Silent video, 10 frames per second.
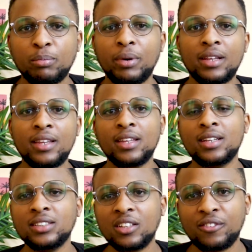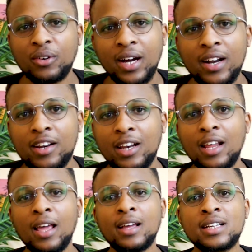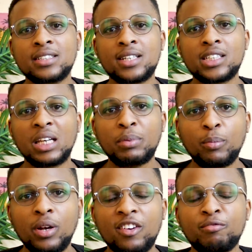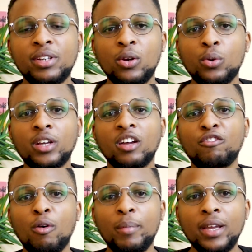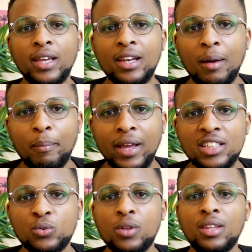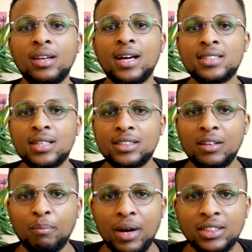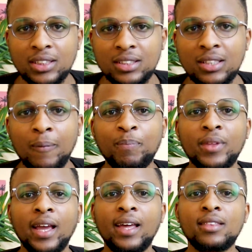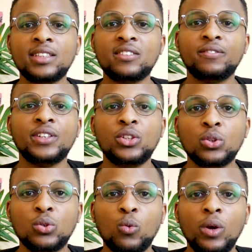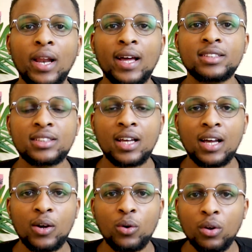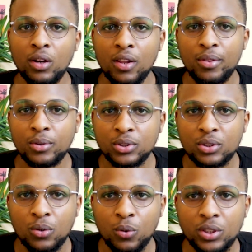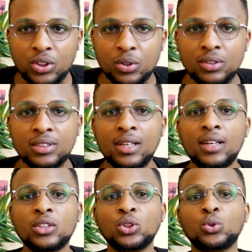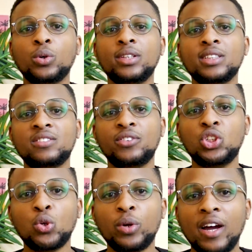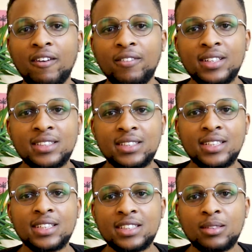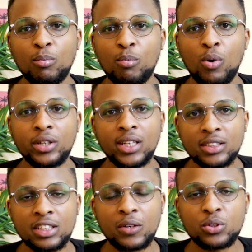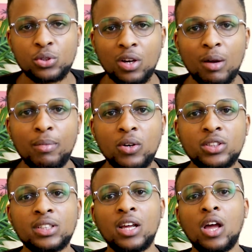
is better than the Ninja 400. Certain people have been looking for beginner bikes within a certain budget, and this video will answer all those questions. So in this video, we have 6 models that I want to talk about.